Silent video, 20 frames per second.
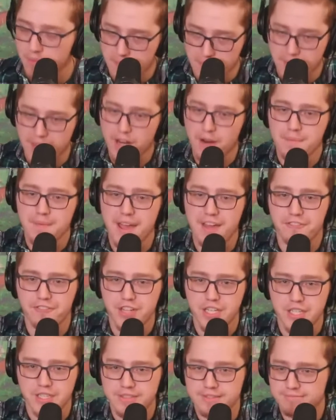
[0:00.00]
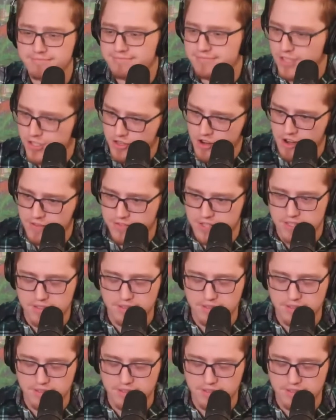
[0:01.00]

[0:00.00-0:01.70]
But Baker Mayfield deserved it.